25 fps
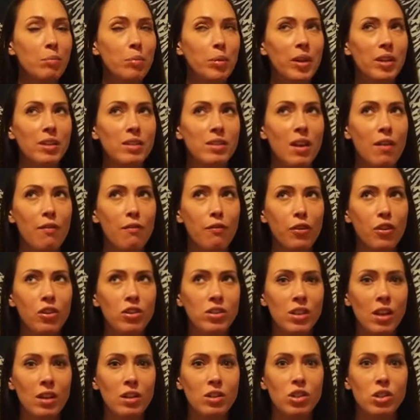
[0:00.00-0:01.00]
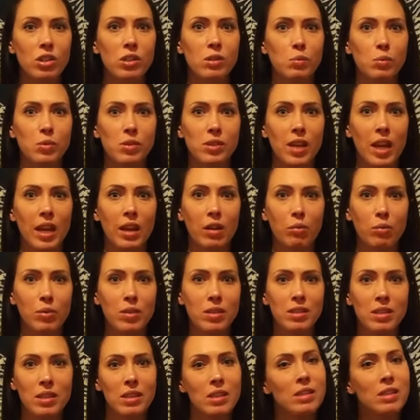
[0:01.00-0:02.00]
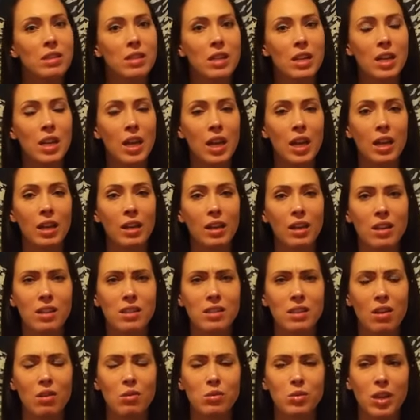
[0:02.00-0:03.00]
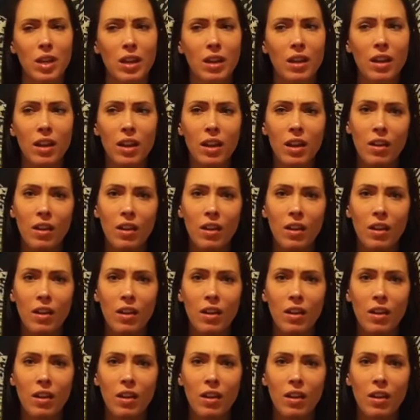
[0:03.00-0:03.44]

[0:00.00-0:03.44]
because at first I just was like resisting it because I was like,